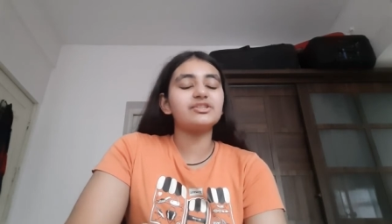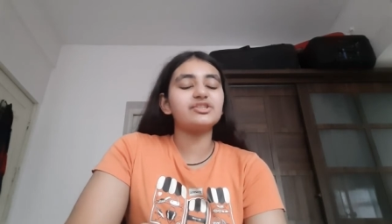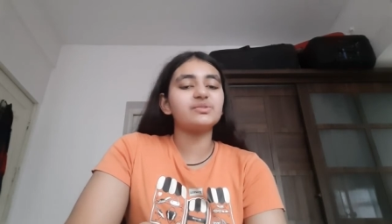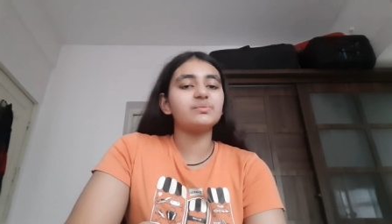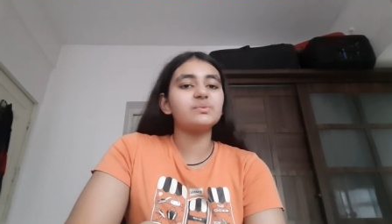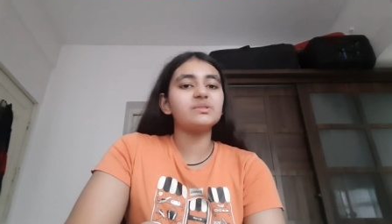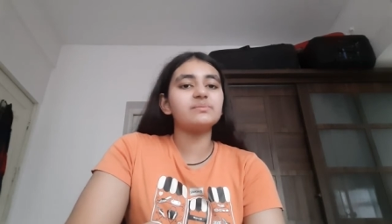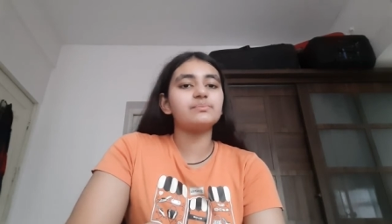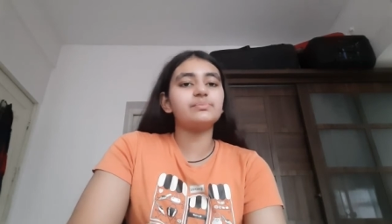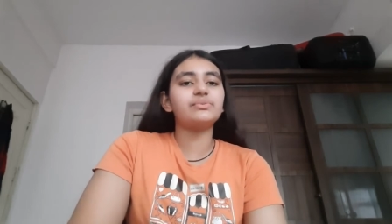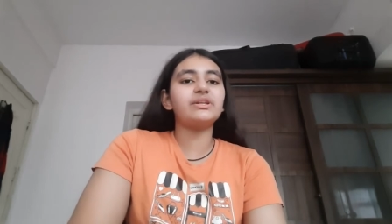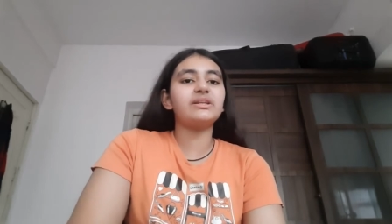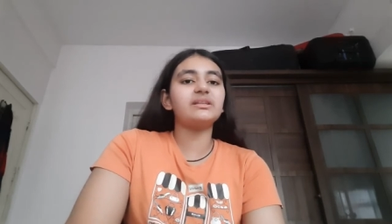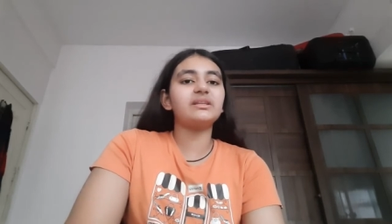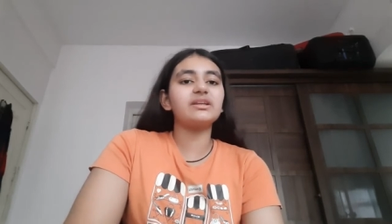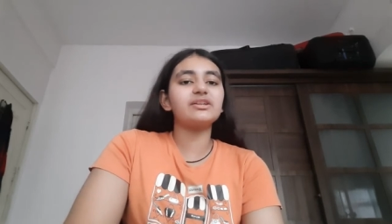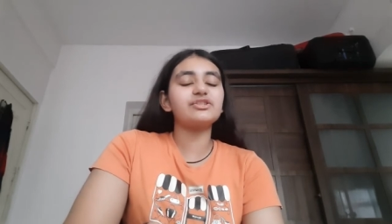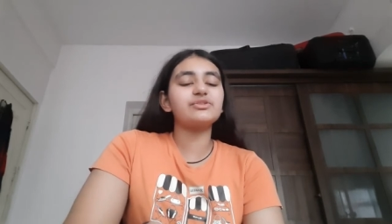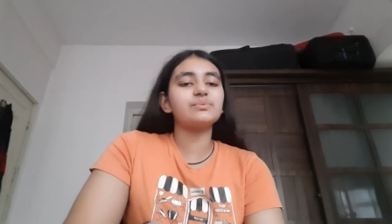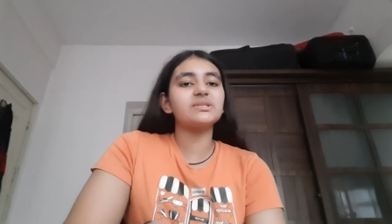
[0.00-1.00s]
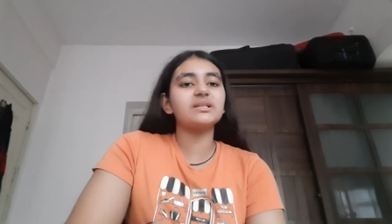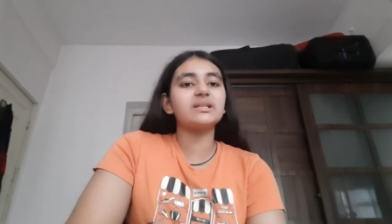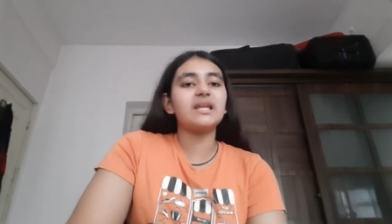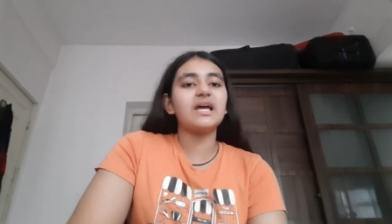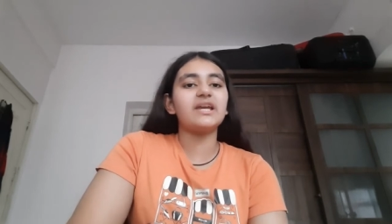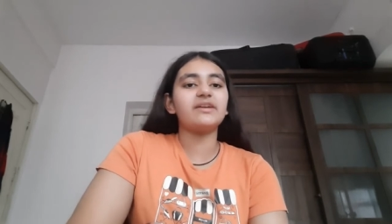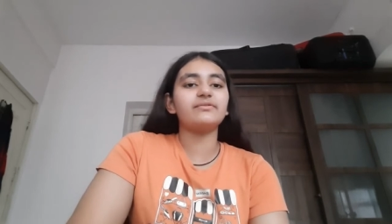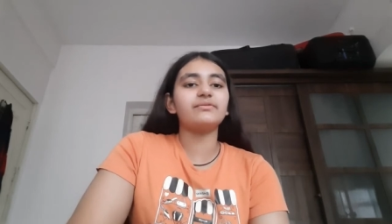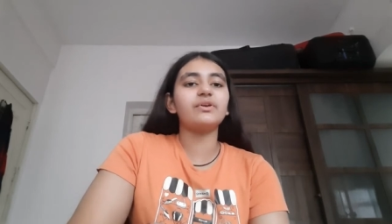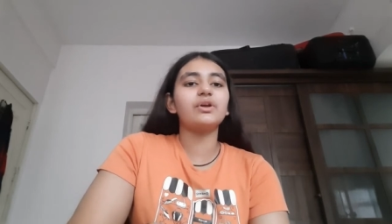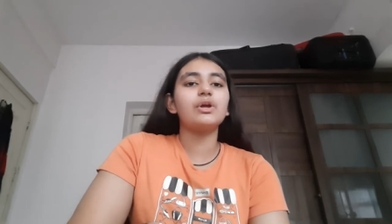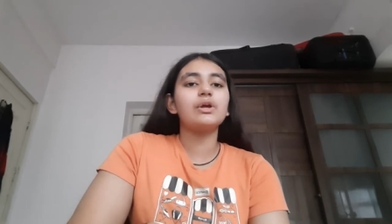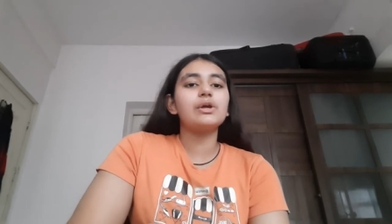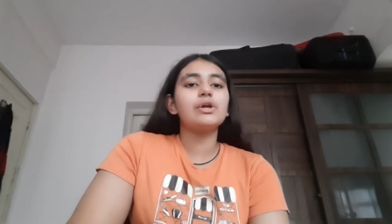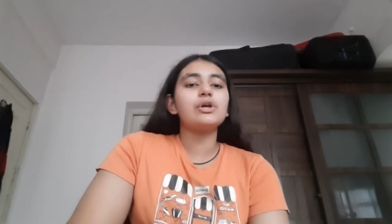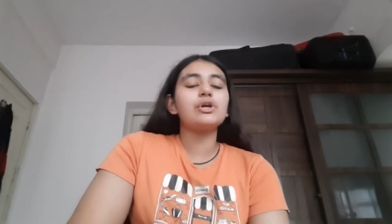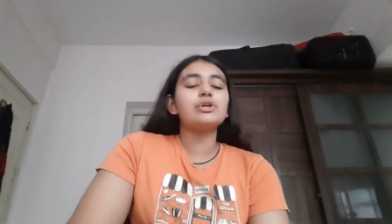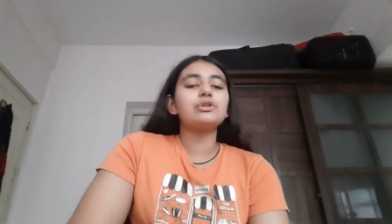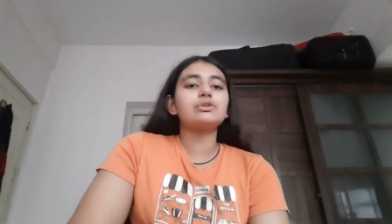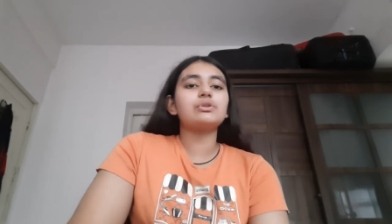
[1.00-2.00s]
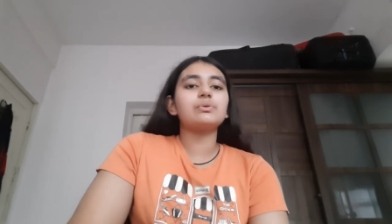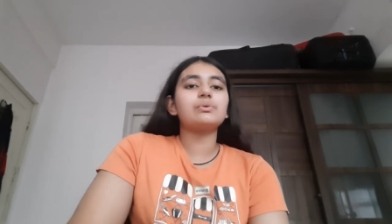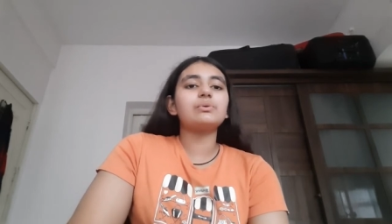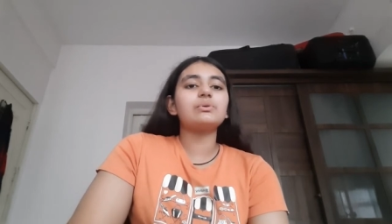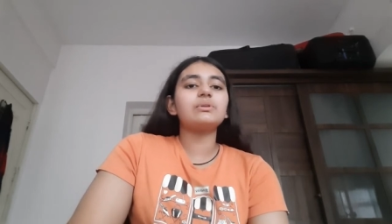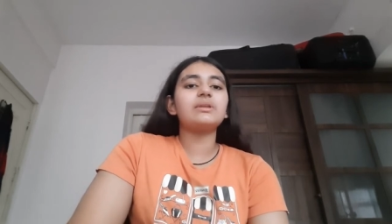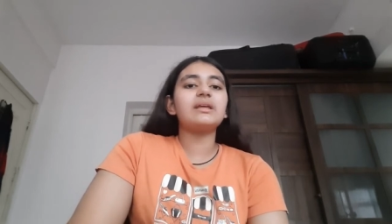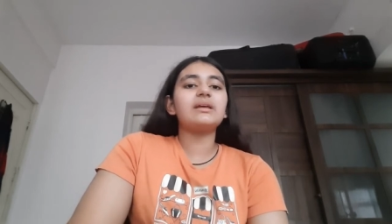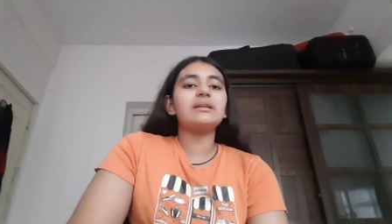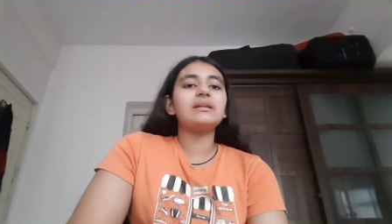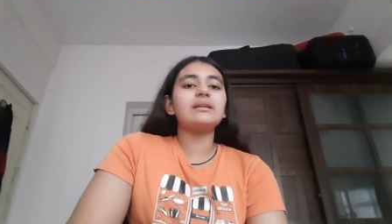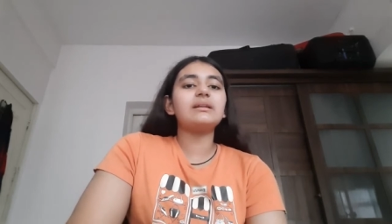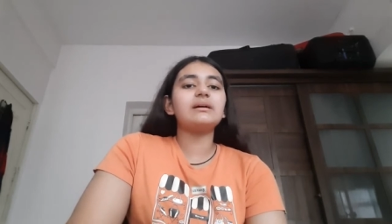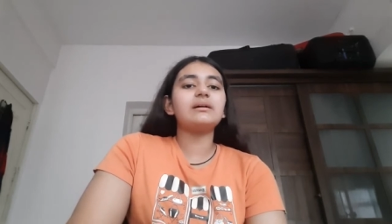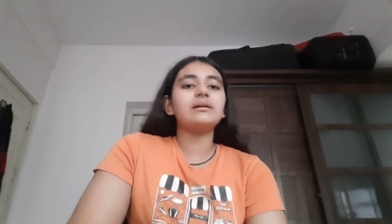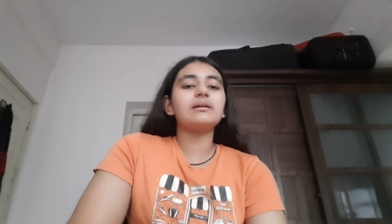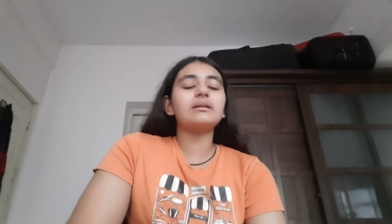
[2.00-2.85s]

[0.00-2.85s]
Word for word: She was breathing, she was alive so then uh,